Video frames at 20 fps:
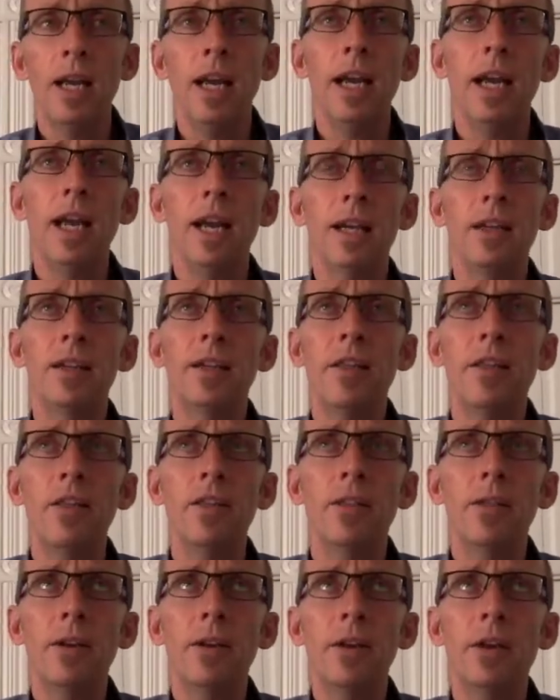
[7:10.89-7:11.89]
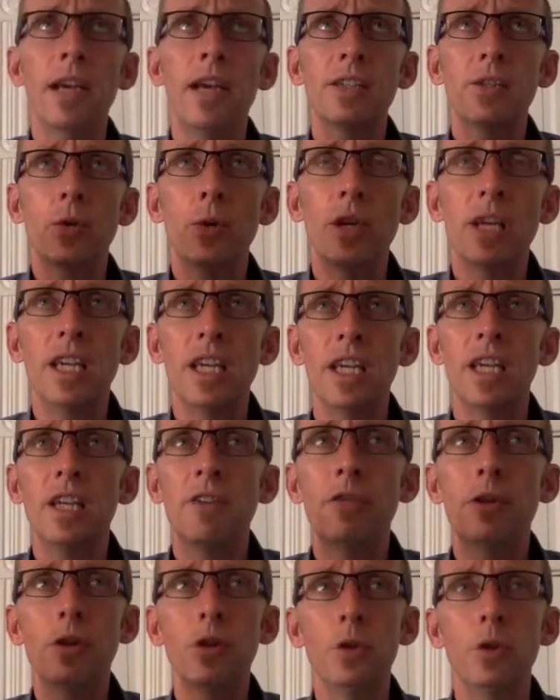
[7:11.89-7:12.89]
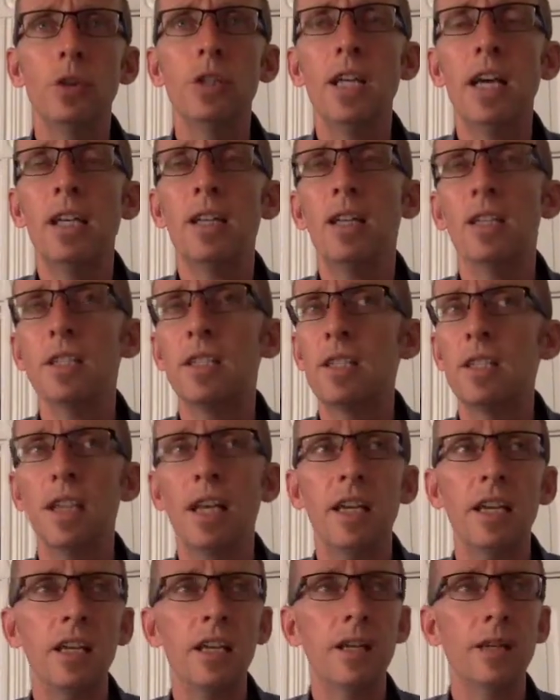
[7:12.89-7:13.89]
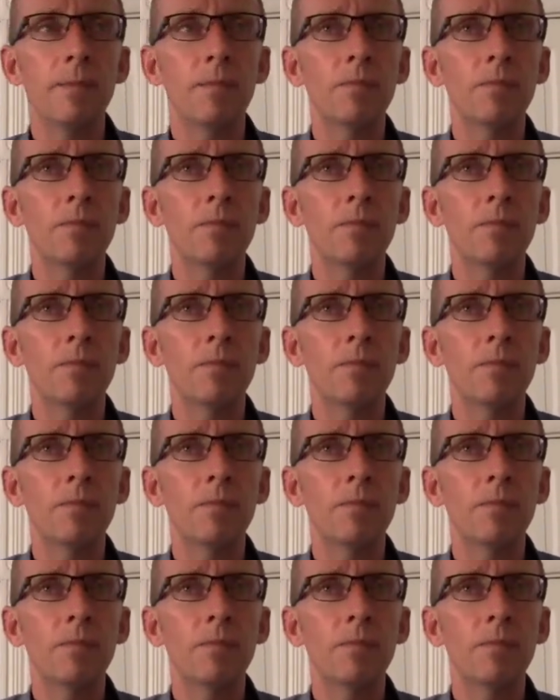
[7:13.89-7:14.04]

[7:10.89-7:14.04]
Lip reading: And okay, so again, if you're doing that, let's just take